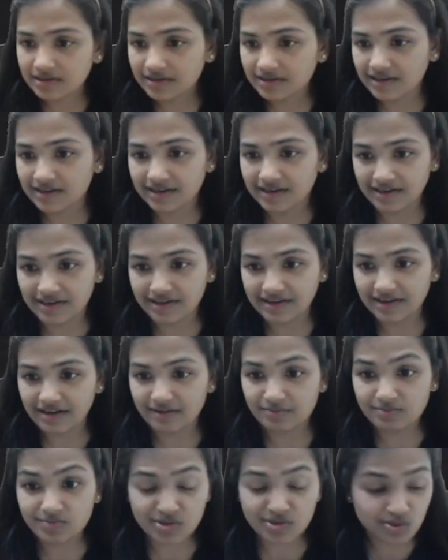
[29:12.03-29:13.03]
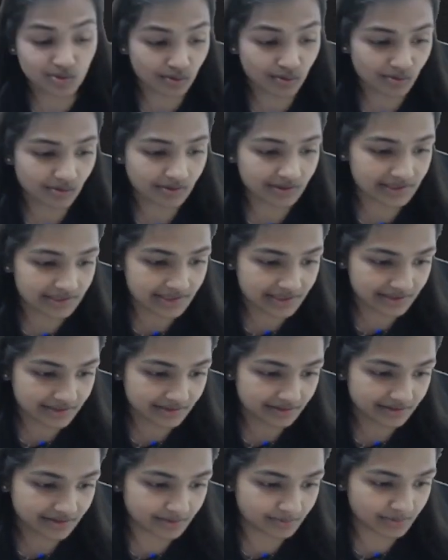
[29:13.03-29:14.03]
I'm so
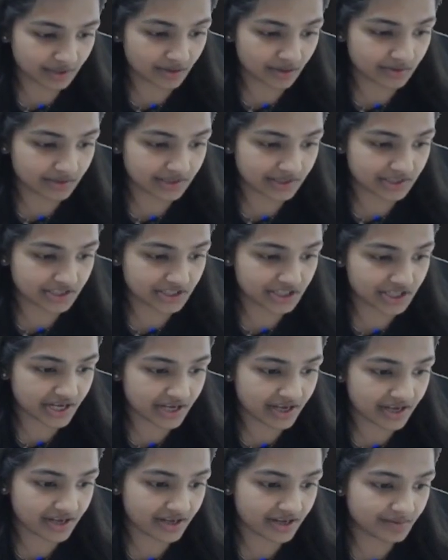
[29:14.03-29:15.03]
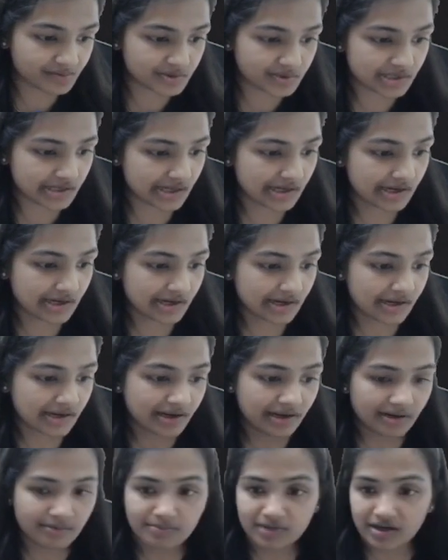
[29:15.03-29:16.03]
concerned about the shapes,
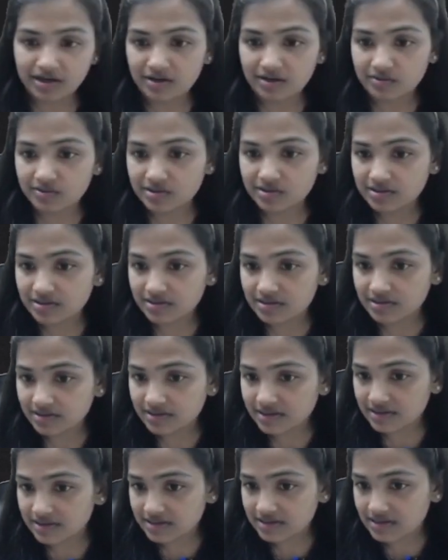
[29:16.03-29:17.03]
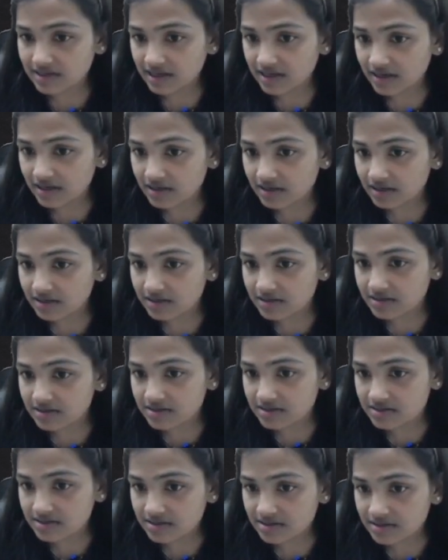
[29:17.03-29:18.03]
about the
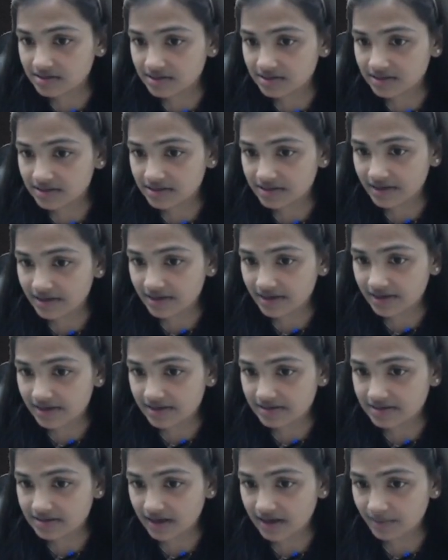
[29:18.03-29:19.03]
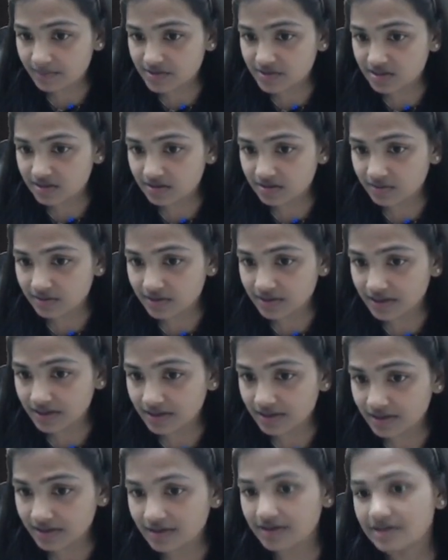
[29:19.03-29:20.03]
size. Yes,
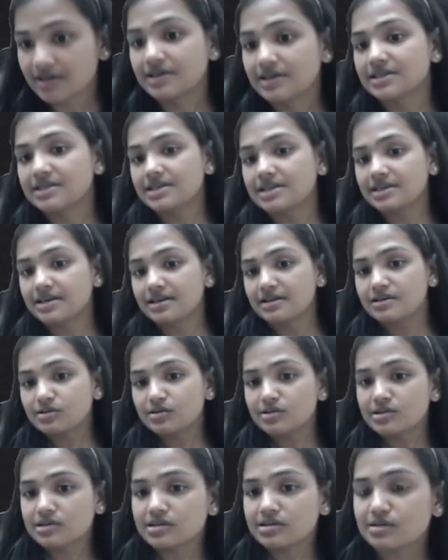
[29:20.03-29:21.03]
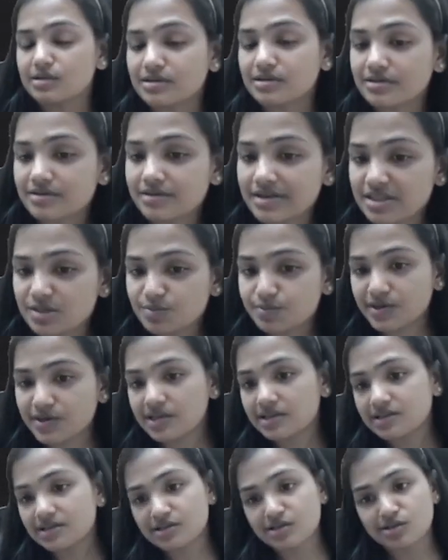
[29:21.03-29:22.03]
absolutely. Okay, so this is also
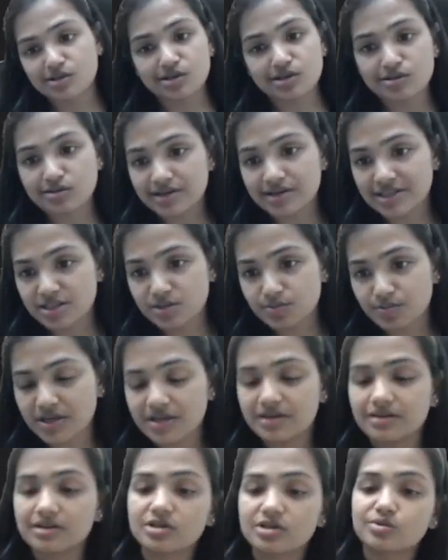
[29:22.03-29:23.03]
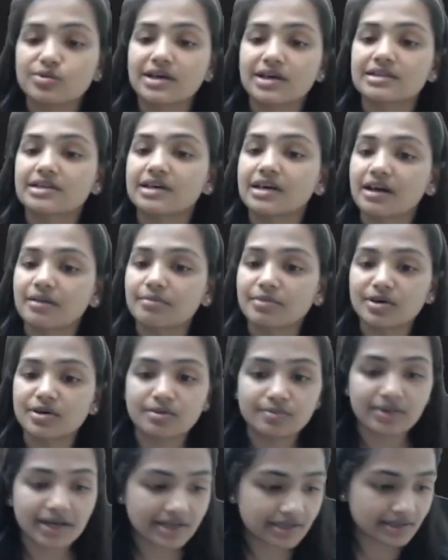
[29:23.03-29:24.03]
sp, this is also sp, two are the hybrid
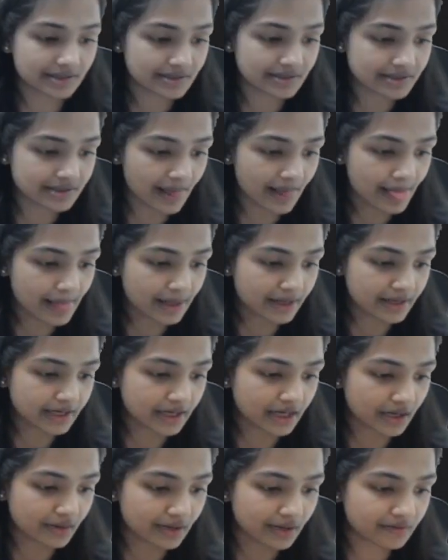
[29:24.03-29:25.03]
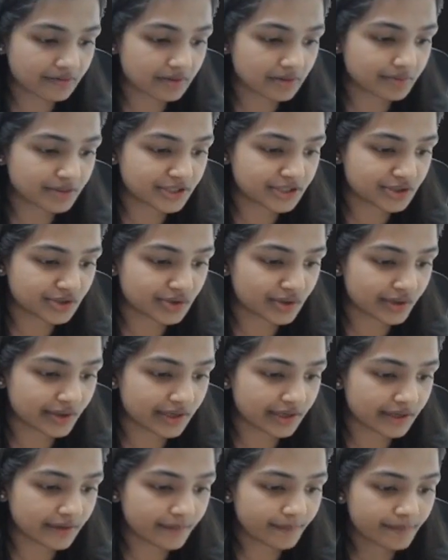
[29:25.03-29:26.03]
orbitals. Now I will be
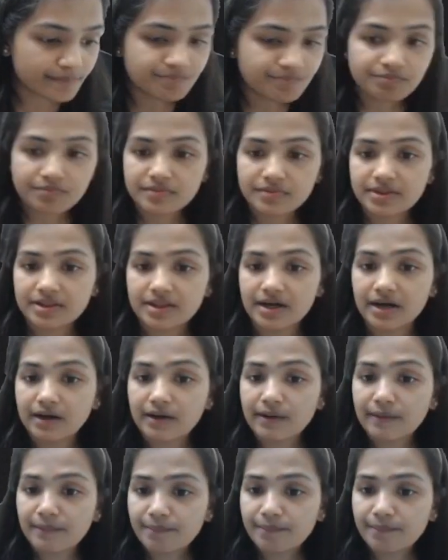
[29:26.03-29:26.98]
drawing the